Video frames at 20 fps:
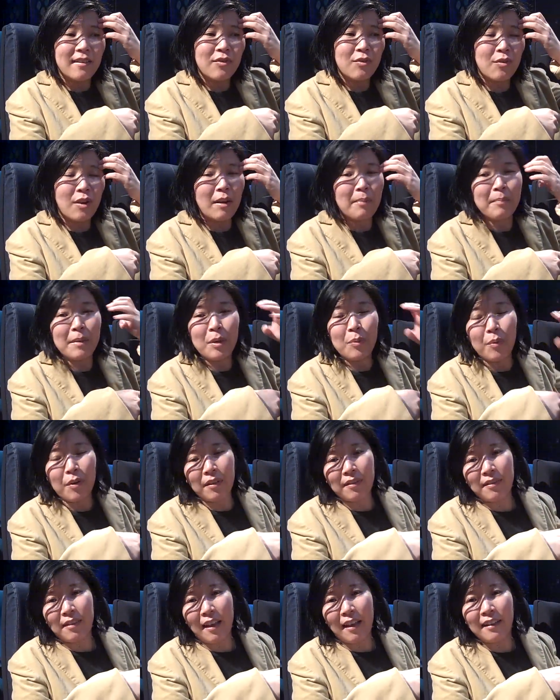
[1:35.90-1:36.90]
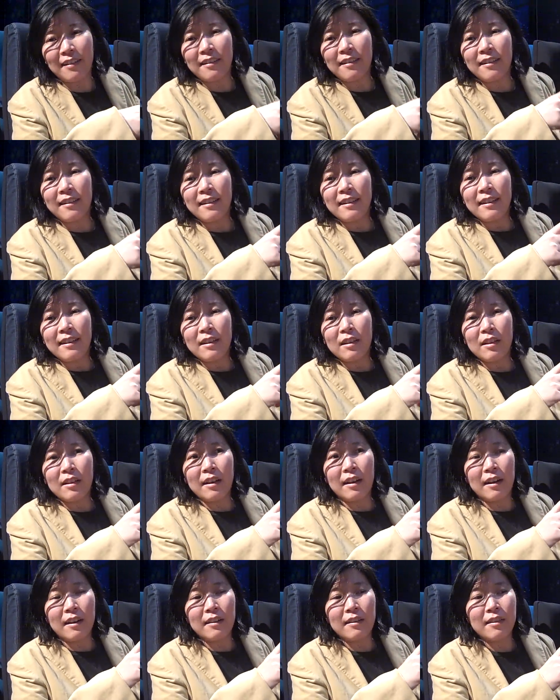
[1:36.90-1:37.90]
struck me was that
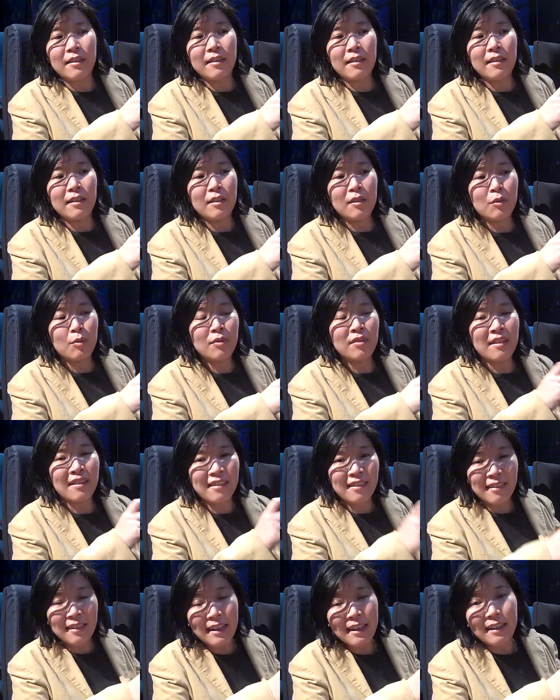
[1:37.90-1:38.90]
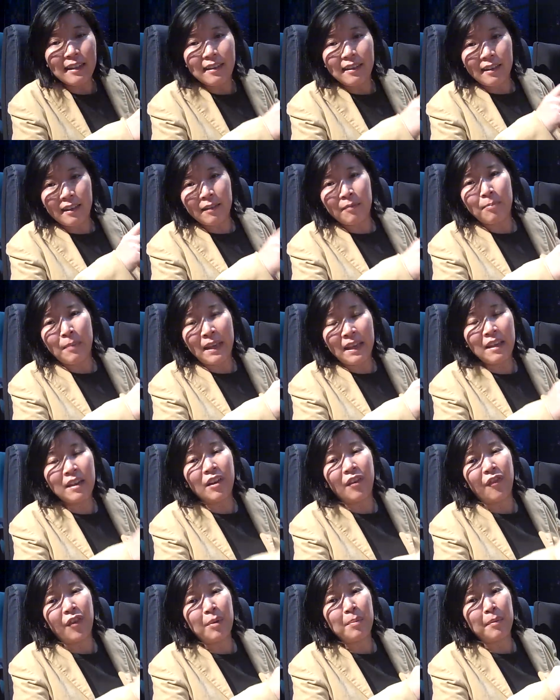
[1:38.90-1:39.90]
to succeed in
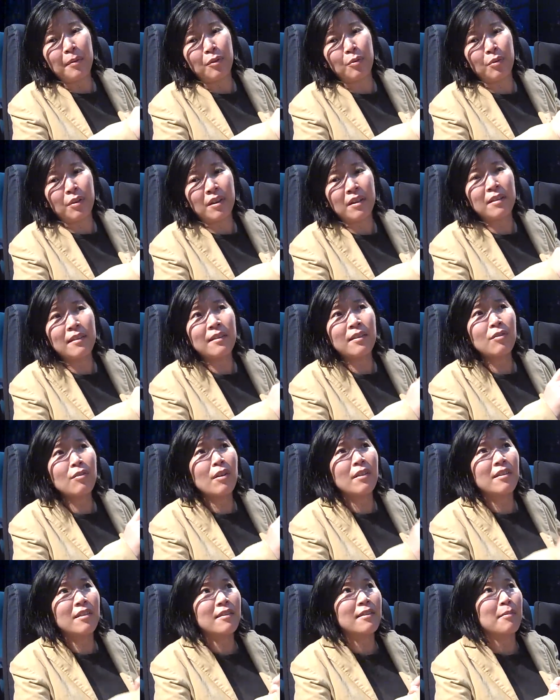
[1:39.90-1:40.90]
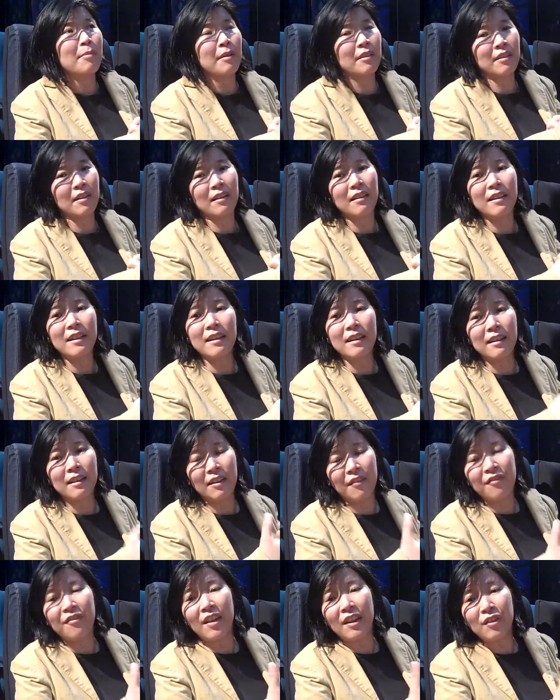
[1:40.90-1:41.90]
making a film of Twitter, it's not just about telling a
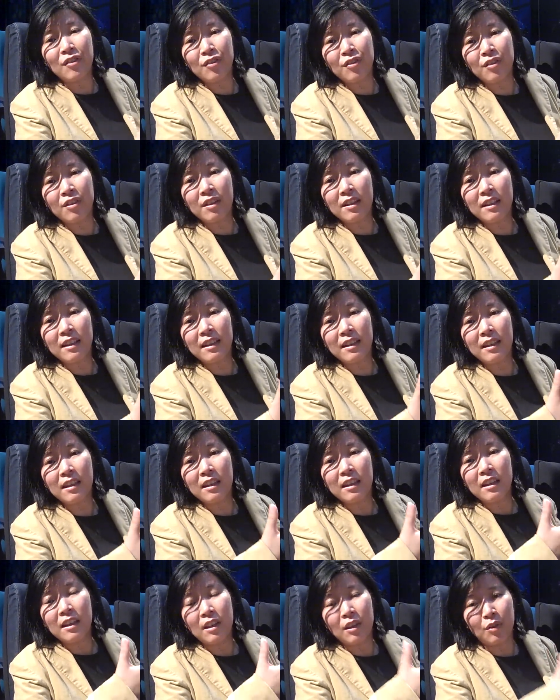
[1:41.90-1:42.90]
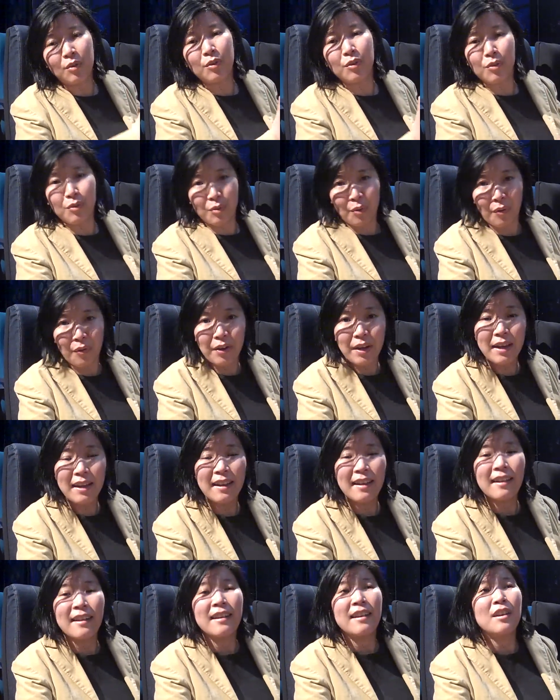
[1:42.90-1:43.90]
conventionally good story.
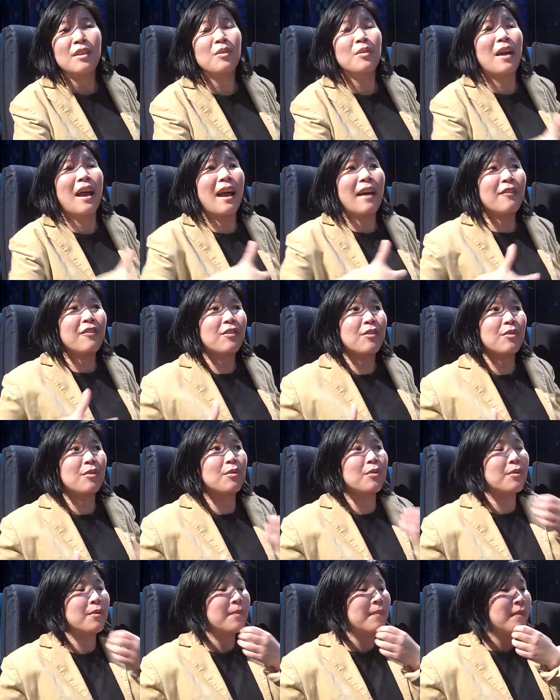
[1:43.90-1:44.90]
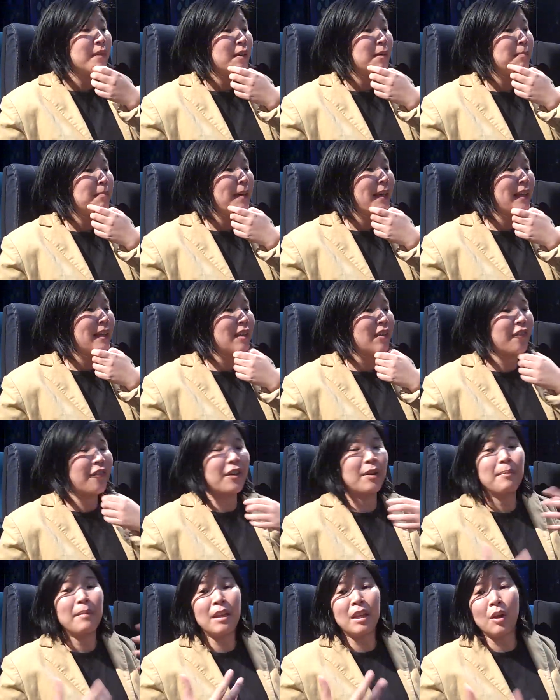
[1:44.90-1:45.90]
You have to make the
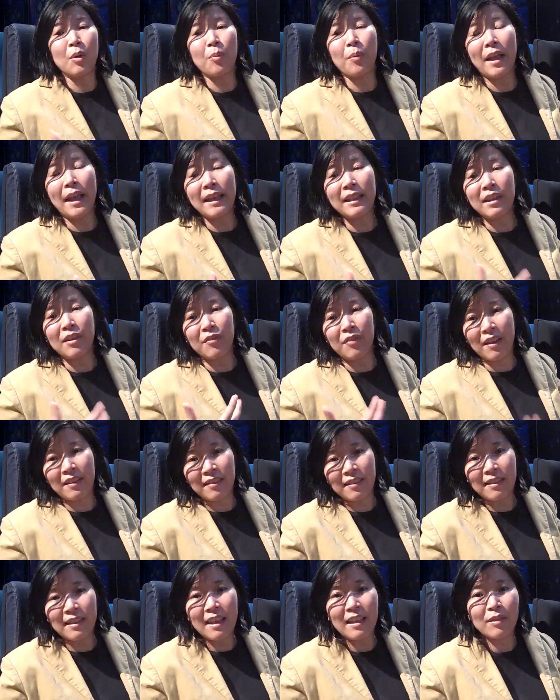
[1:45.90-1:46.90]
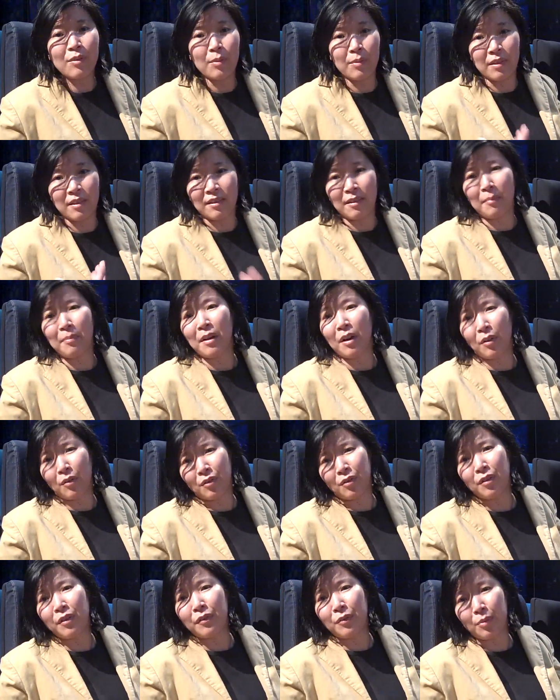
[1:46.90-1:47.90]
film in a way that resonates with the
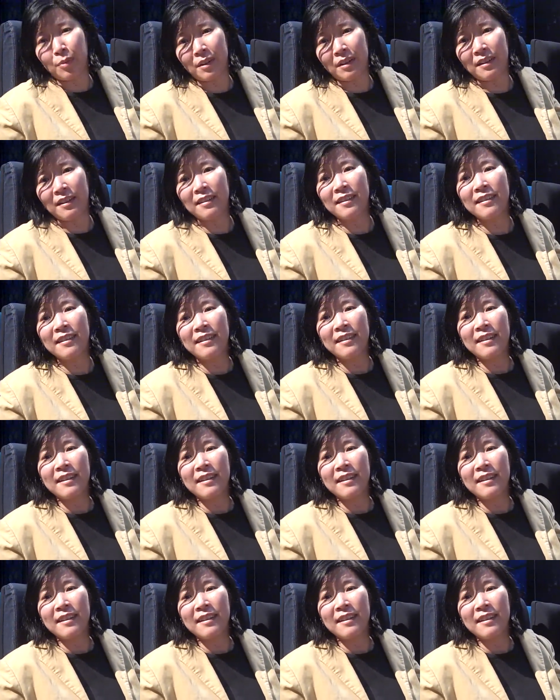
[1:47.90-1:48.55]
subculture of Twitter.